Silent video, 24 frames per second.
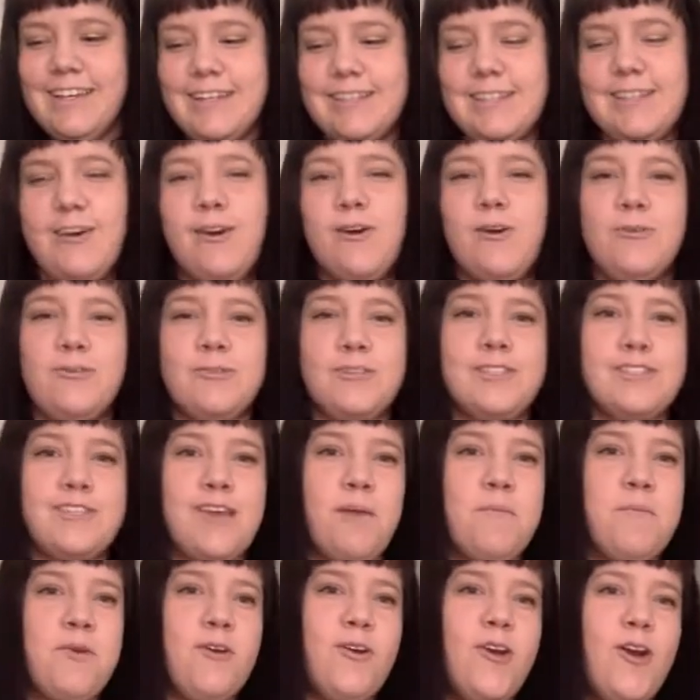So
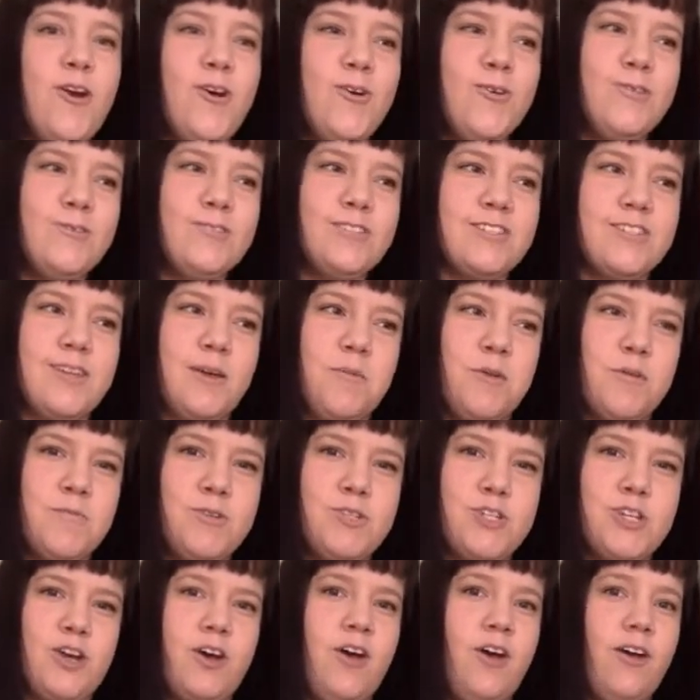Summer owns Summer
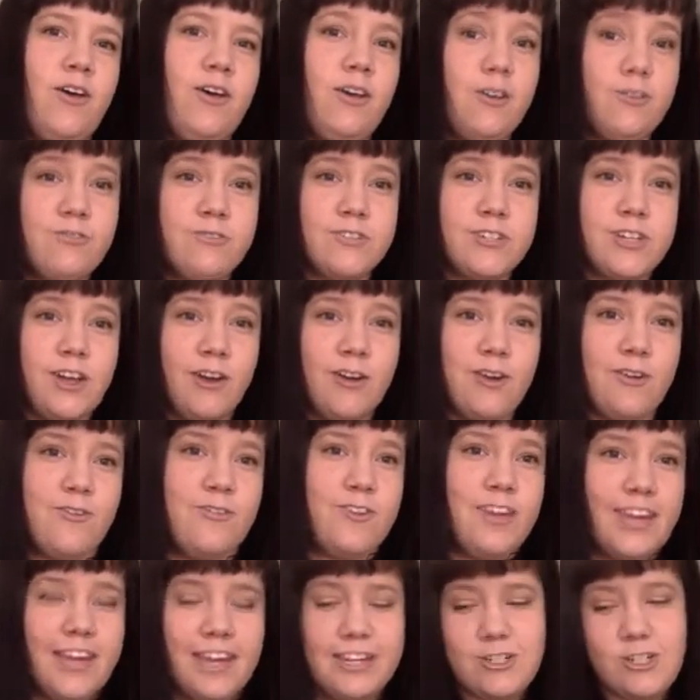Michelle
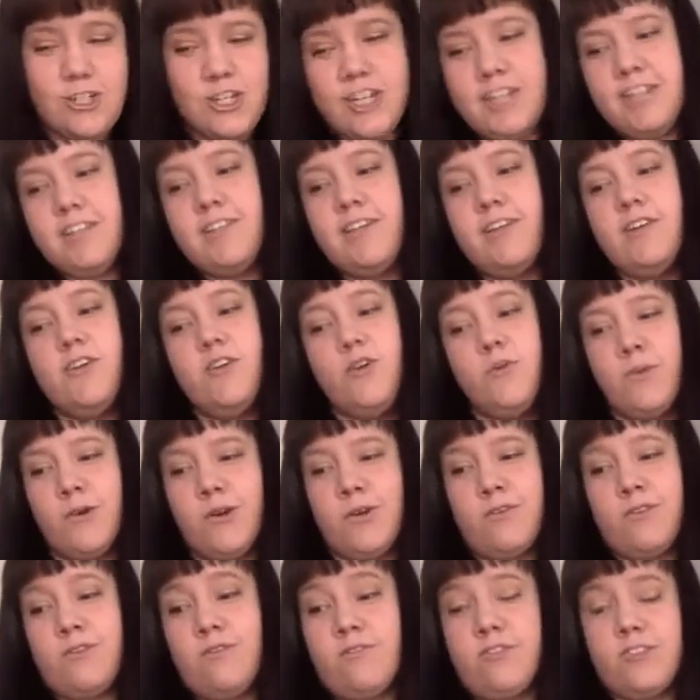Photography, and she is a
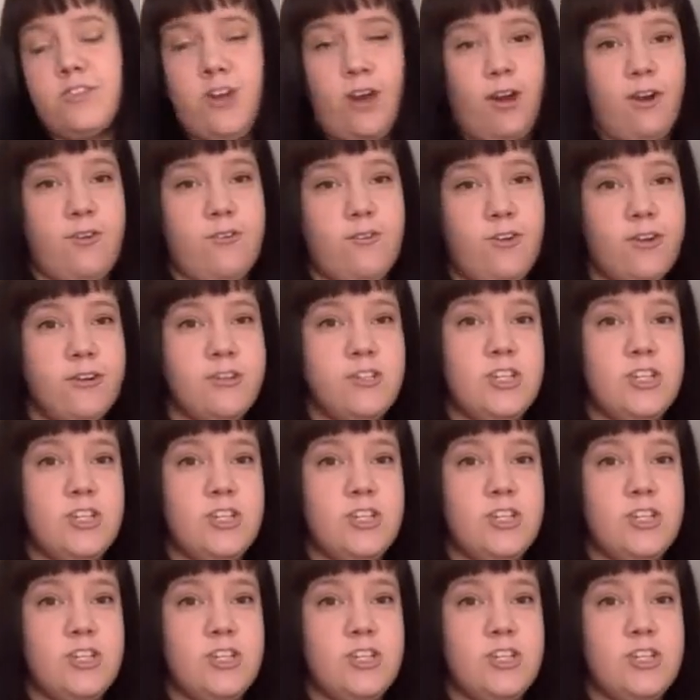newborn photographer.